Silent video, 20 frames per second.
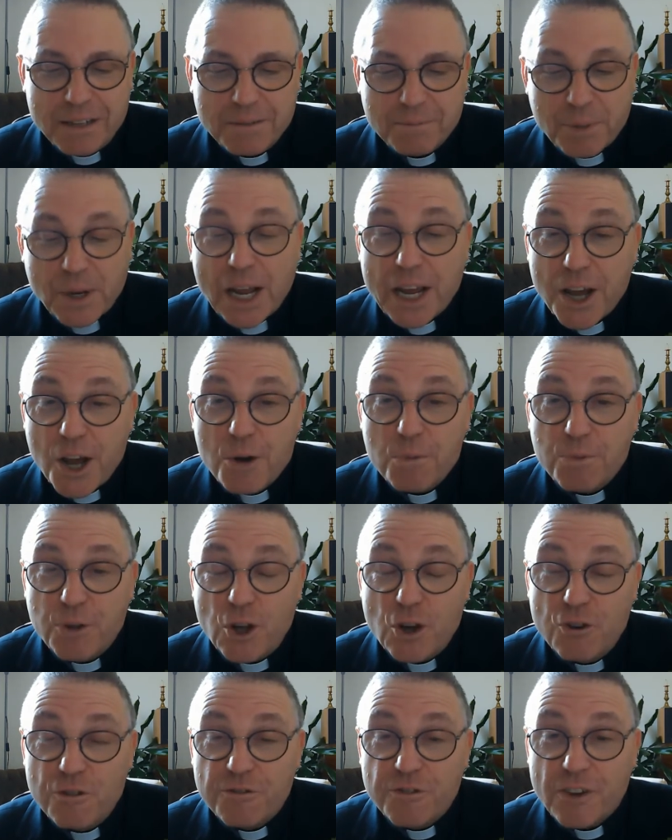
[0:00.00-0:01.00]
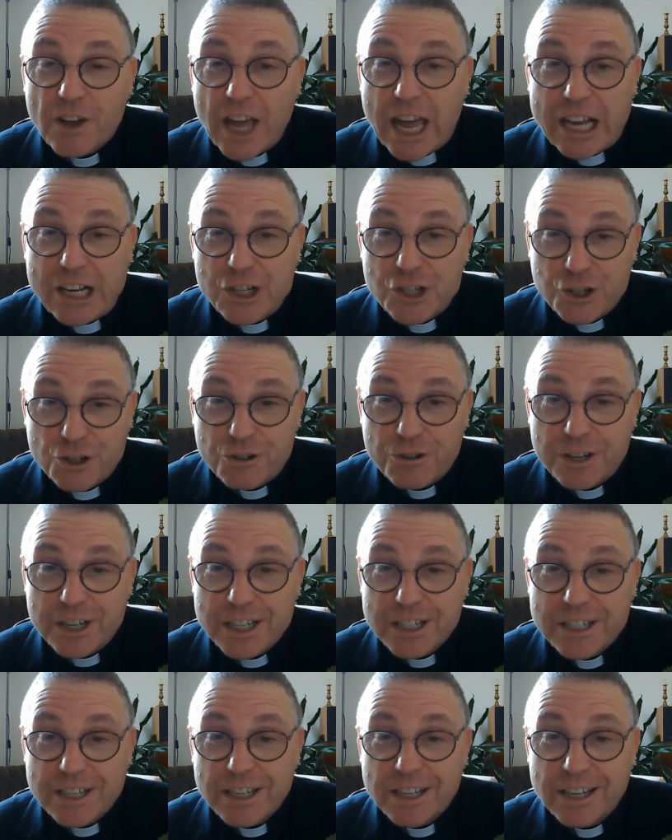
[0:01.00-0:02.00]
but I hope you've
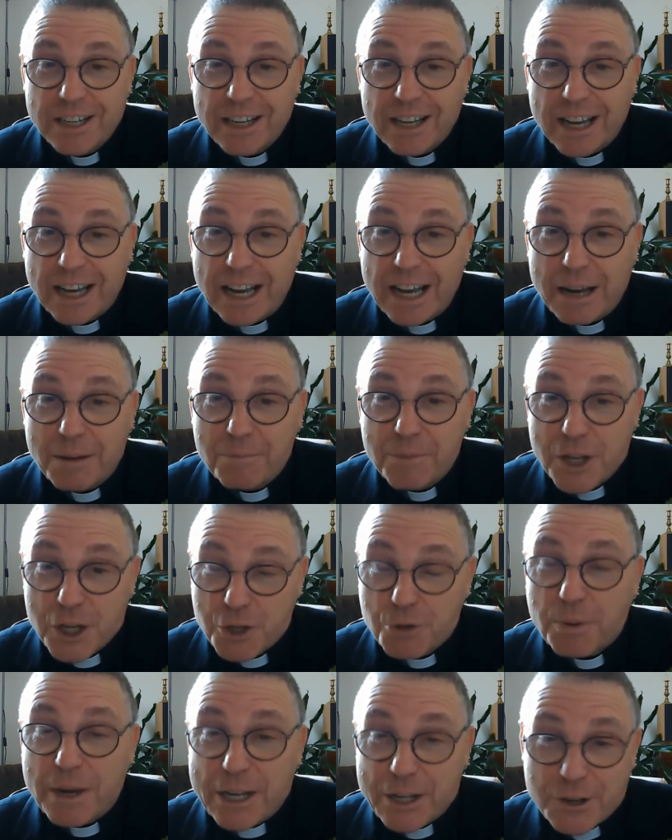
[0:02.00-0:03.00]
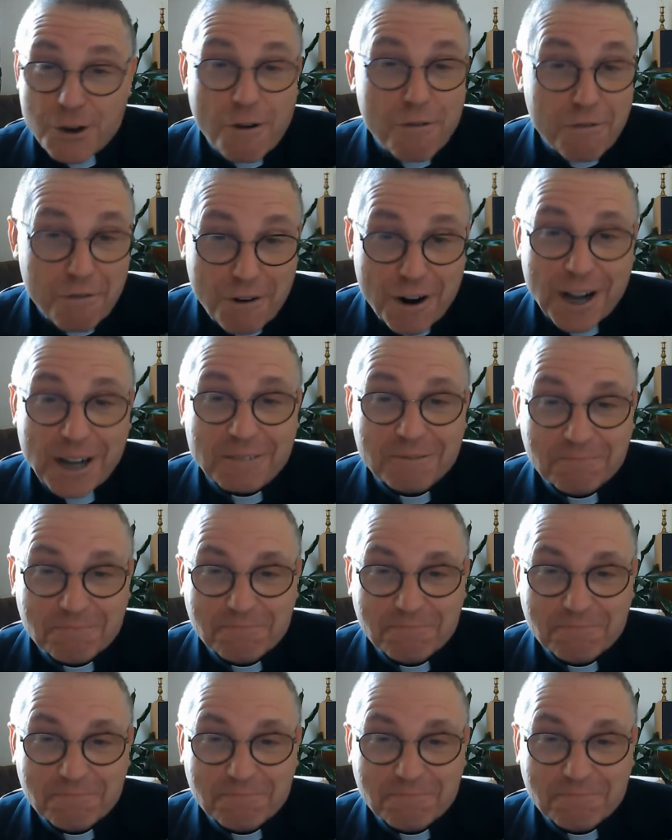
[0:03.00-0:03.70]
enjoyed this week's offering.